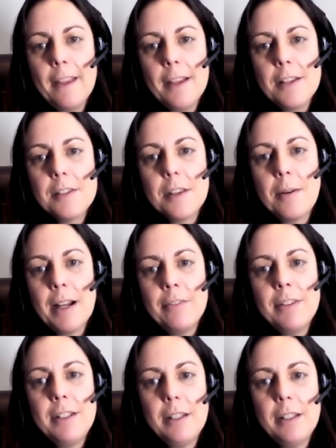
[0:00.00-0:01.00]
So
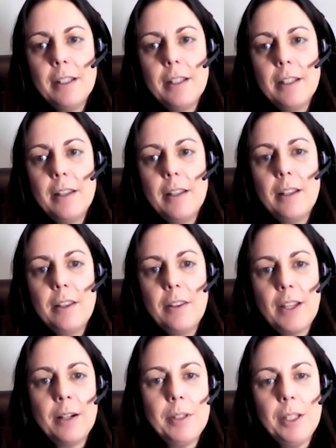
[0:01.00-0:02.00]
having
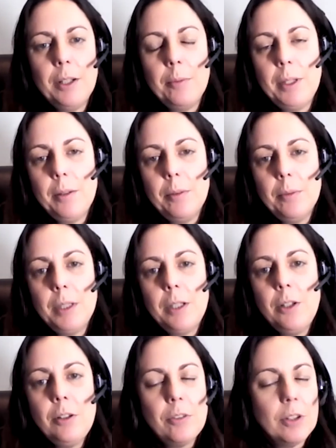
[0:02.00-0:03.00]
that, we
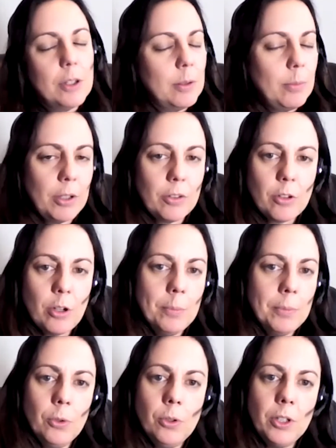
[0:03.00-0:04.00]
knew that the most
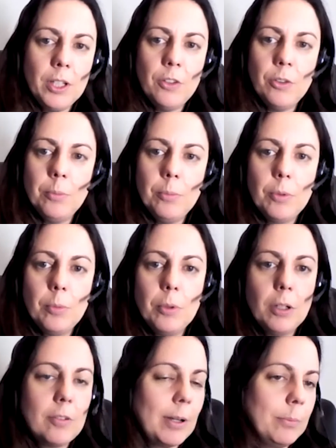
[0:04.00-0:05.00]
common organisms
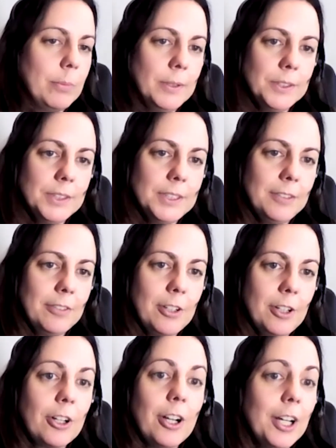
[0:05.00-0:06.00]
were gram-positive
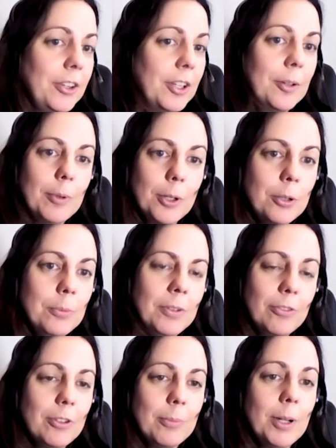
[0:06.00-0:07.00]
cocci that were coming
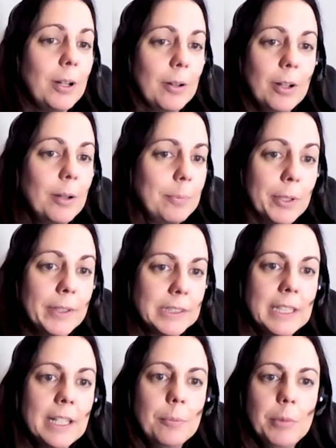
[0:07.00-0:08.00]
from our
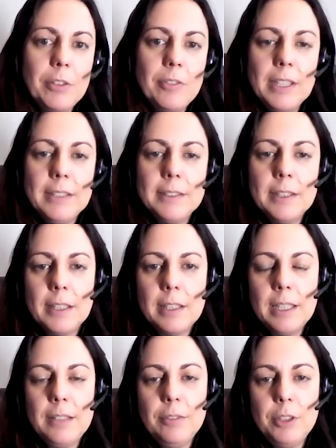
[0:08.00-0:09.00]
personnel moving into the
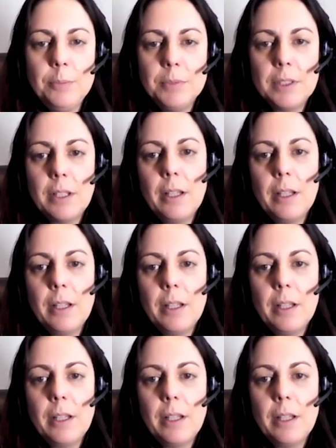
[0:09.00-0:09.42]
clean rooms.